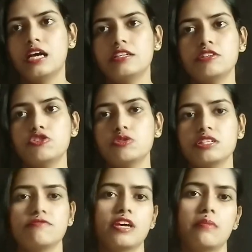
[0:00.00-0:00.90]
I needed to
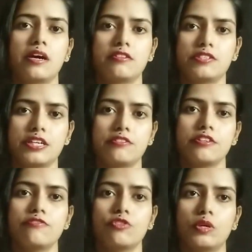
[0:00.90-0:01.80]
leave them
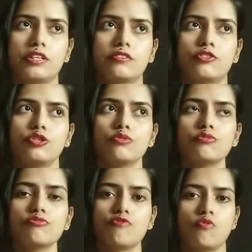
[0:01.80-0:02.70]
unattended for like 2
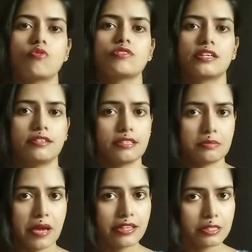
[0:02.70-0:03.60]
to 4 seconds at
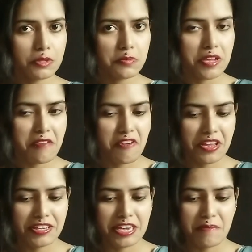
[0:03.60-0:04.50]
maximum, and when
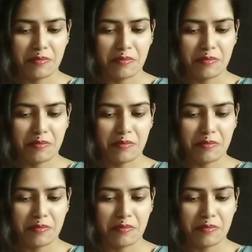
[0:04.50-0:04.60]
I came